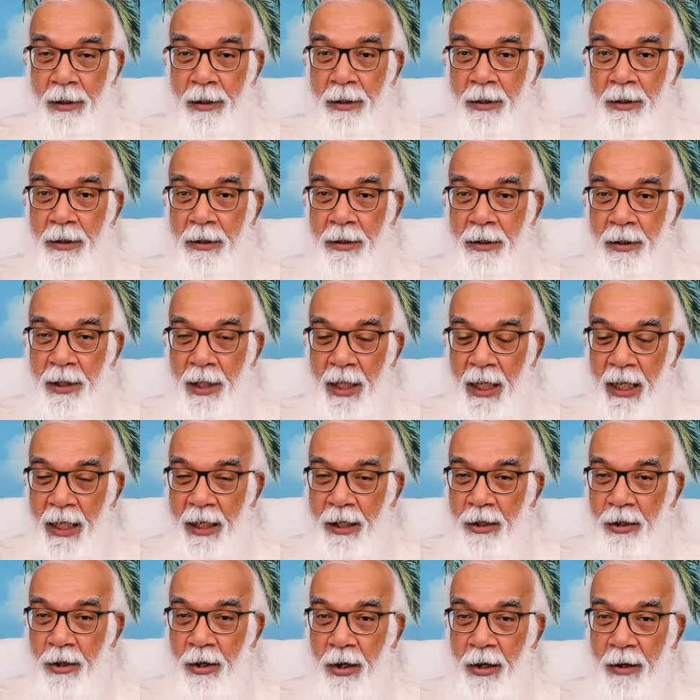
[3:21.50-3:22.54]

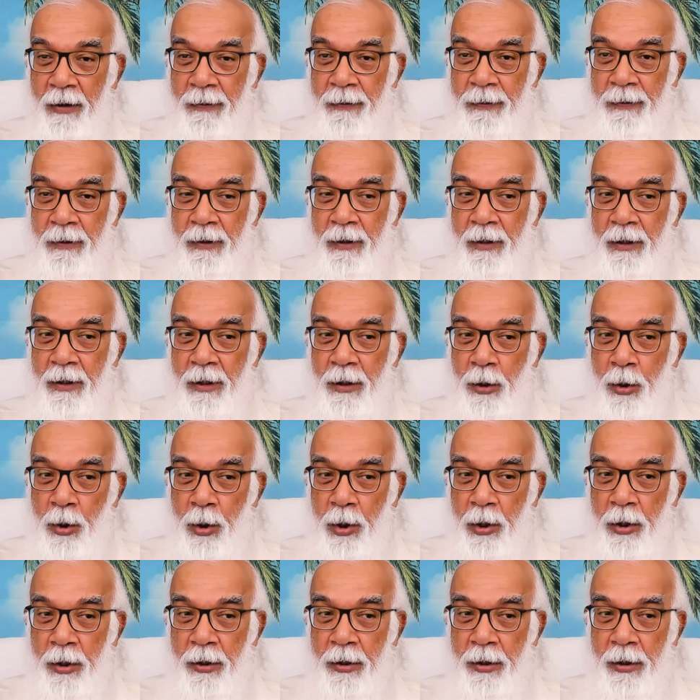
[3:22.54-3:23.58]
think of the
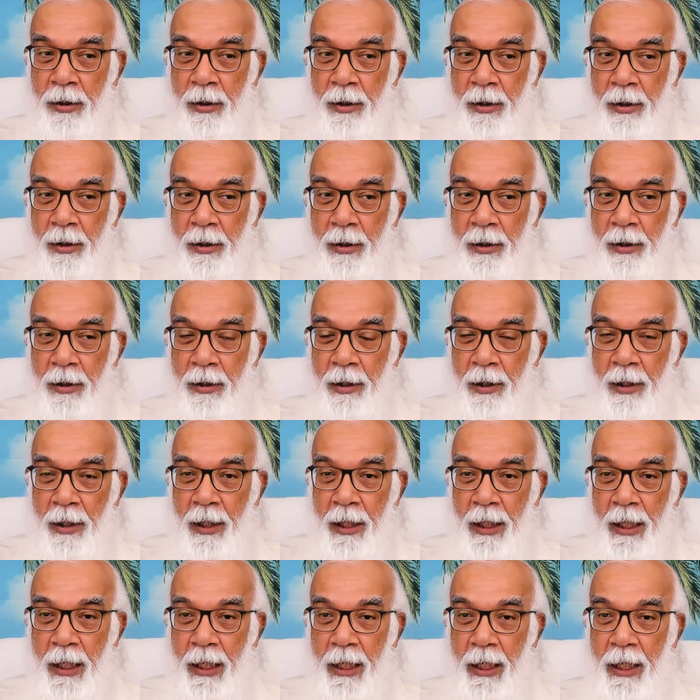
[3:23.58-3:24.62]
good.
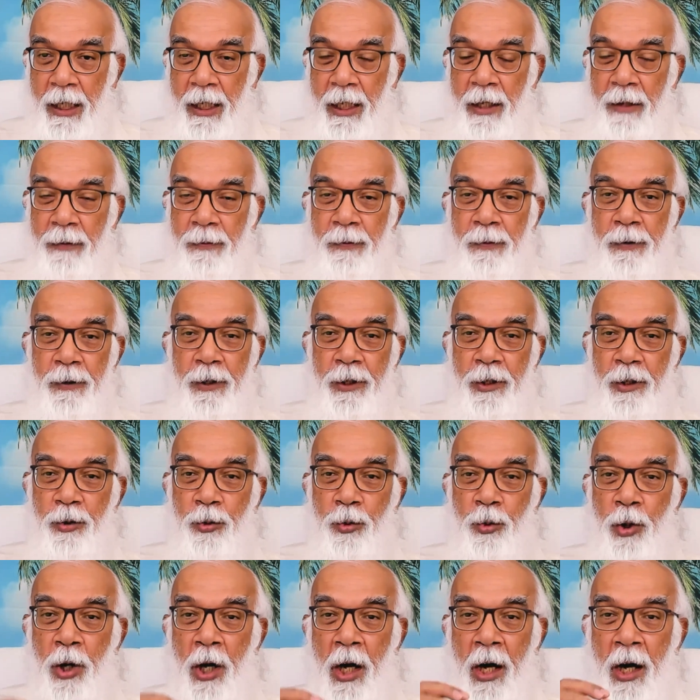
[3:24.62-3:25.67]
If
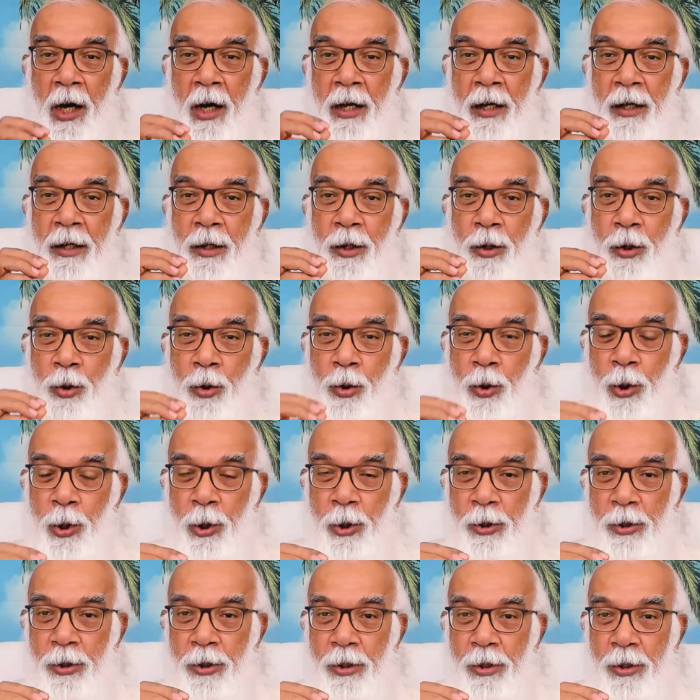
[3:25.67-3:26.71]
you are
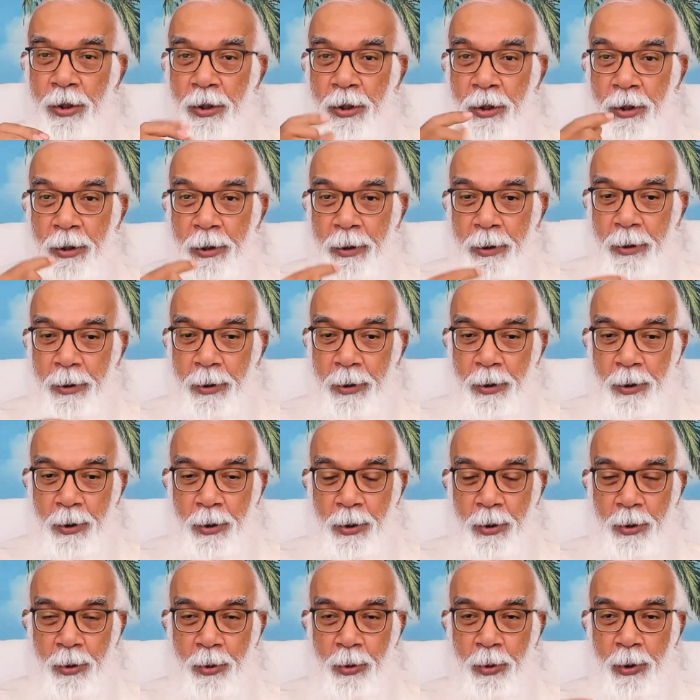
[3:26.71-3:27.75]
good
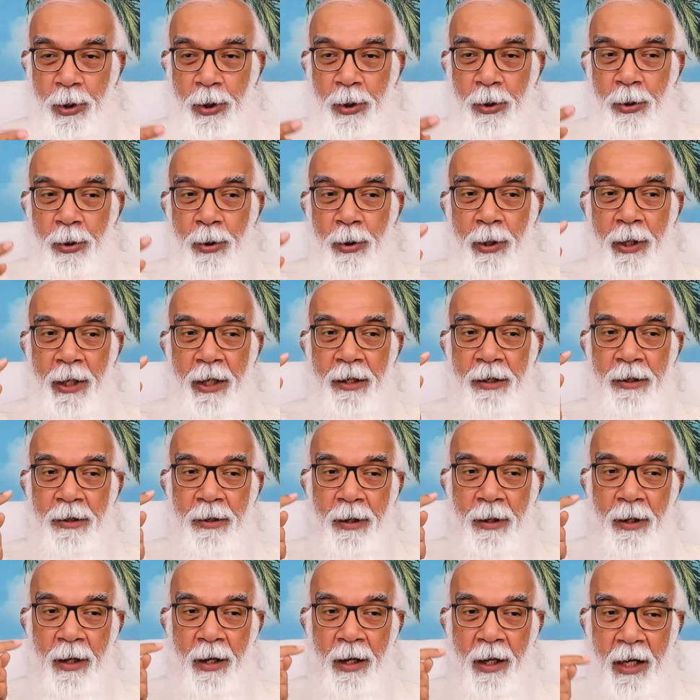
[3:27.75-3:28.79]
through your
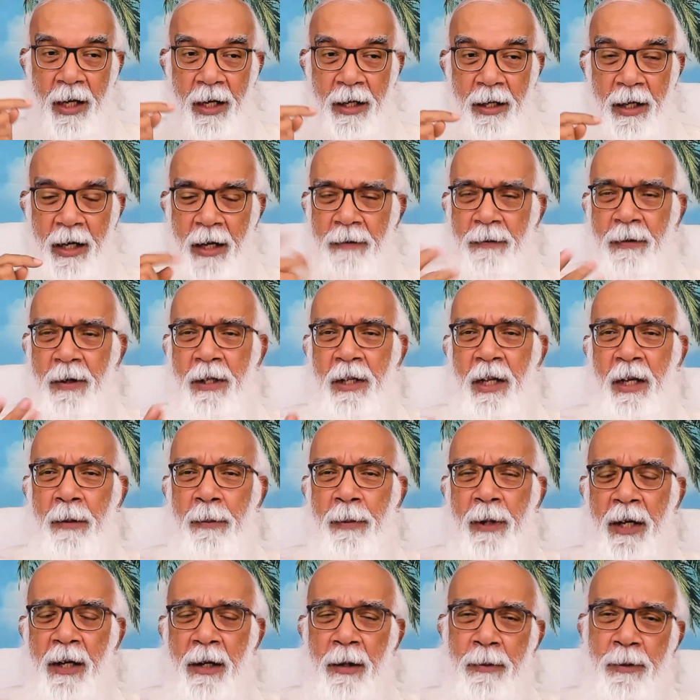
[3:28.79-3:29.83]
intellect, everything
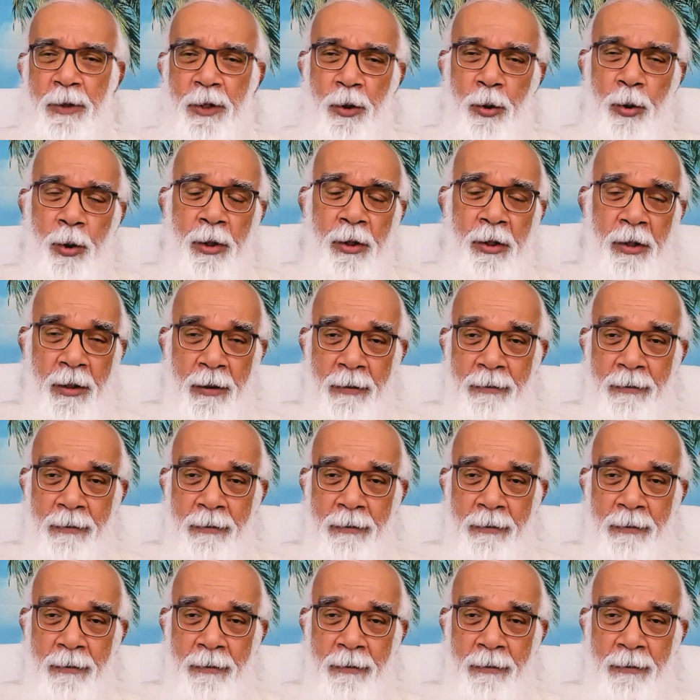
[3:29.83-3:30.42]
becomes good.